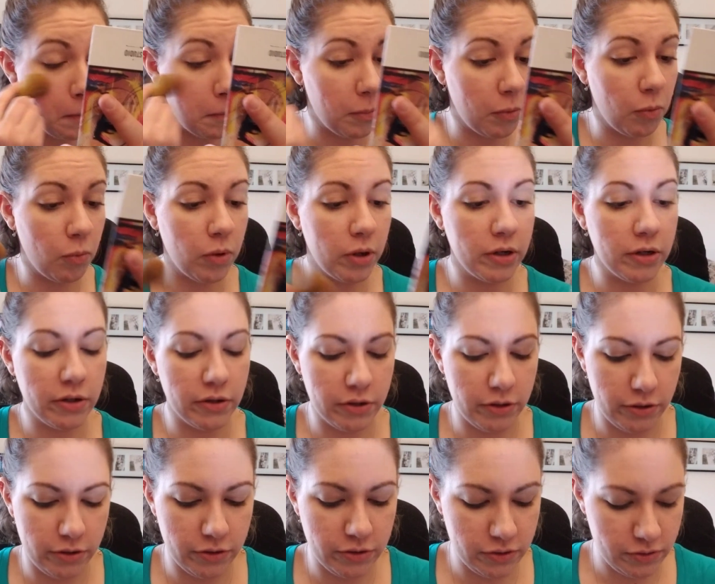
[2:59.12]
One
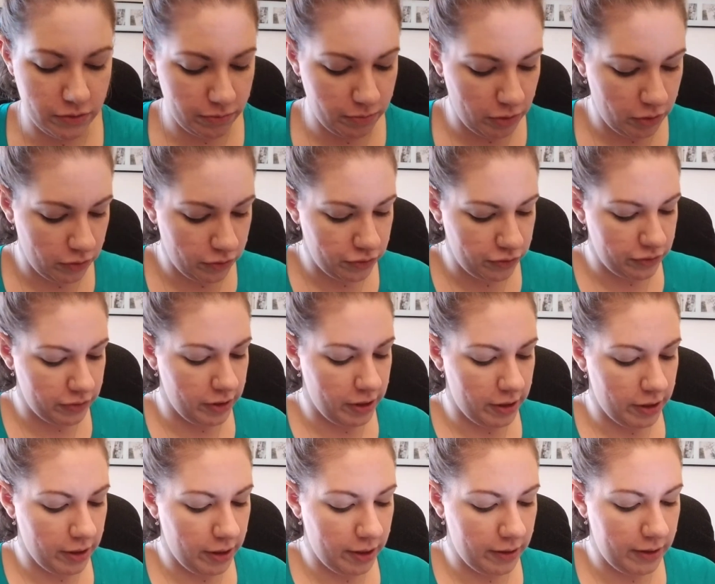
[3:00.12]
other small
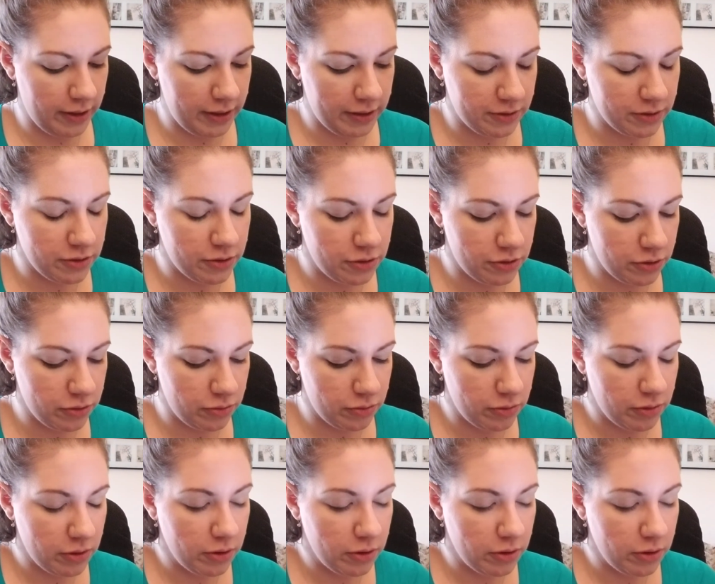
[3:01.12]
trick I like to do